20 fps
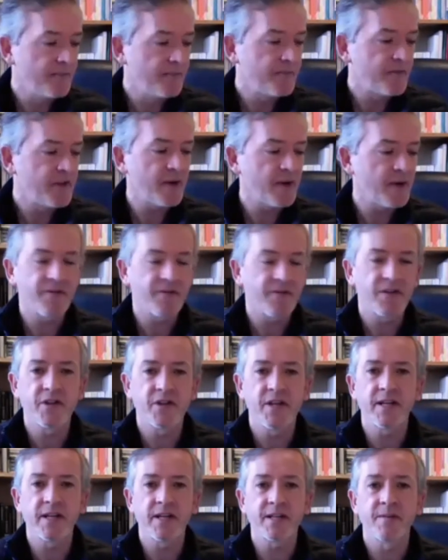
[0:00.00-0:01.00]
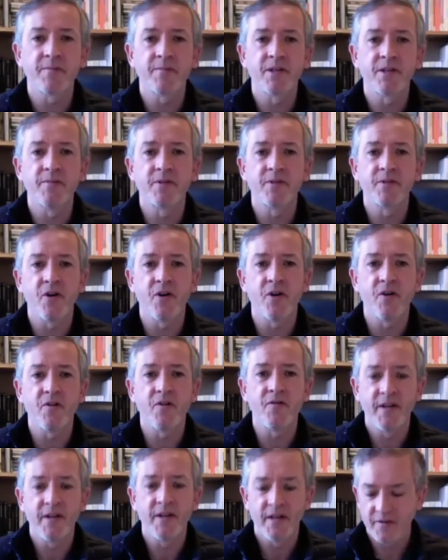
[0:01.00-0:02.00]
you have to think sometimes of
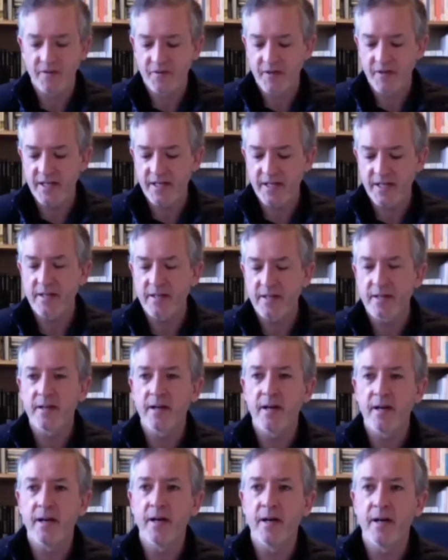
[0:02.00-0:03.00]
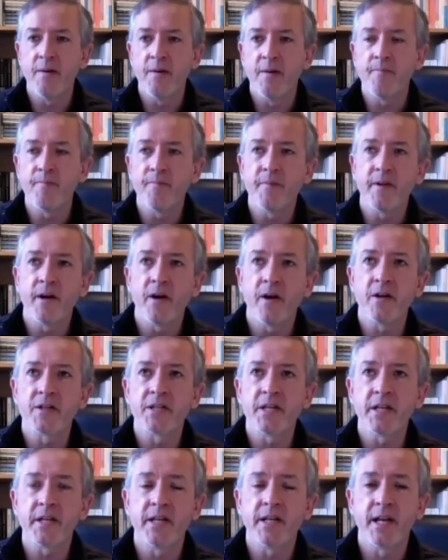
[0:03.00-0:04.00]
these um,
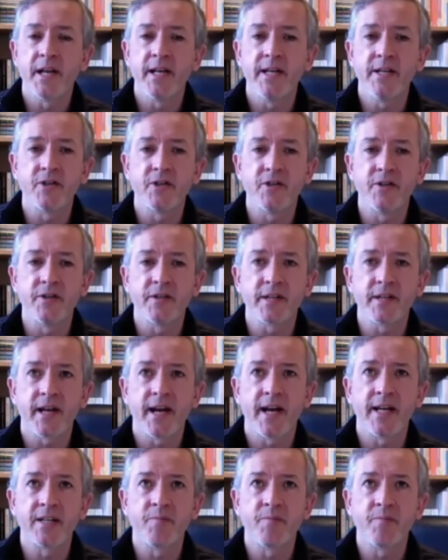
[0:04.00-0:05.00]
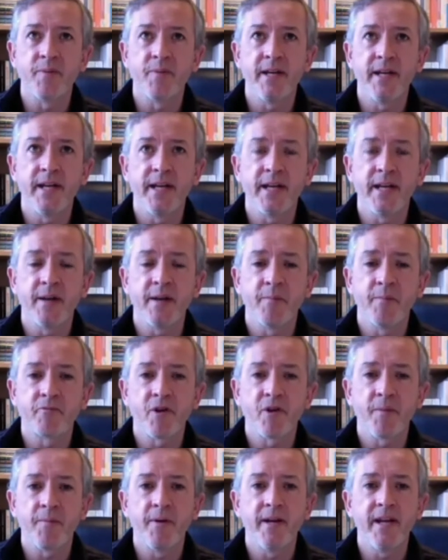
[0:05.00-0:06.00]
articulations as being
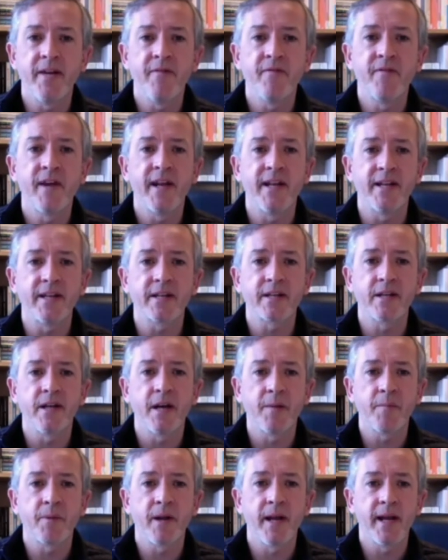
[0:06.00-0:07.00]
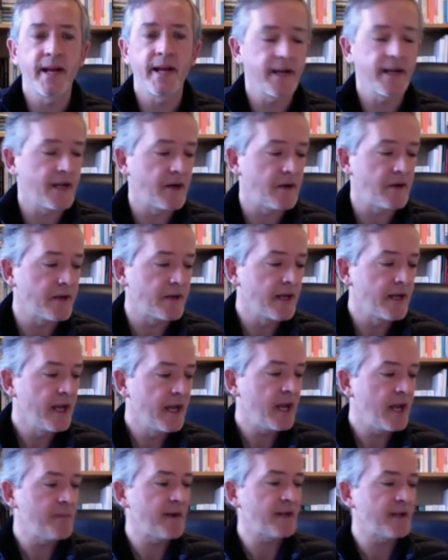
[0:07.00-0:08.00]
proper events, like playing a note.
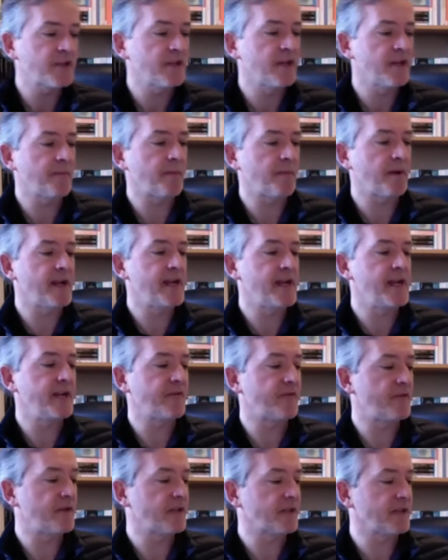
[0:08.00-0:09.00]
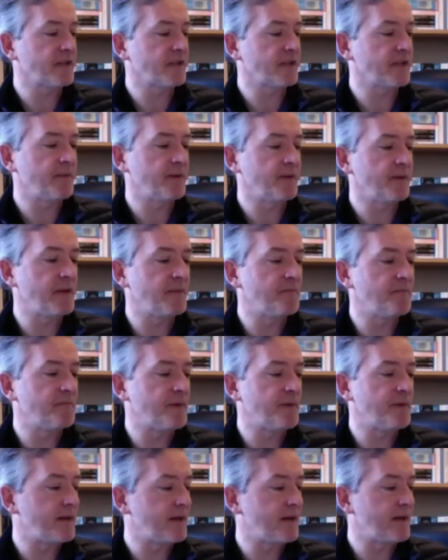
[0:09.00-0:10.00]
Imagine I played, for example, in
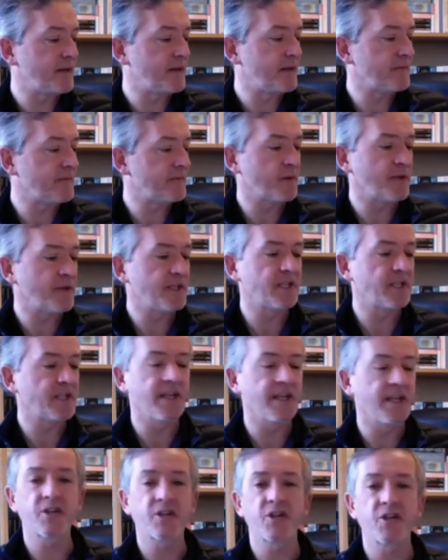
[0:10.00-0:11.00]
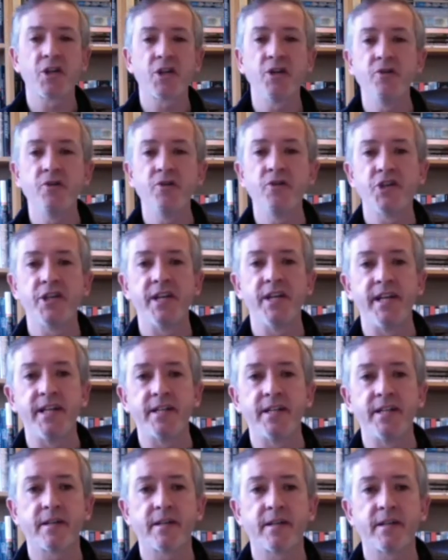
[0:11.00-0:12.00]
bar 26, two
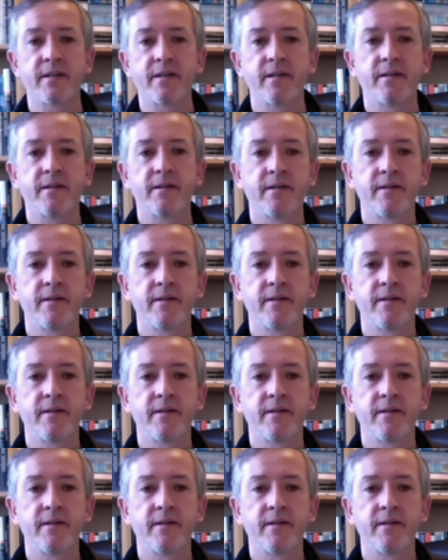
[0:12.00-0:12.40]
Gs. Right,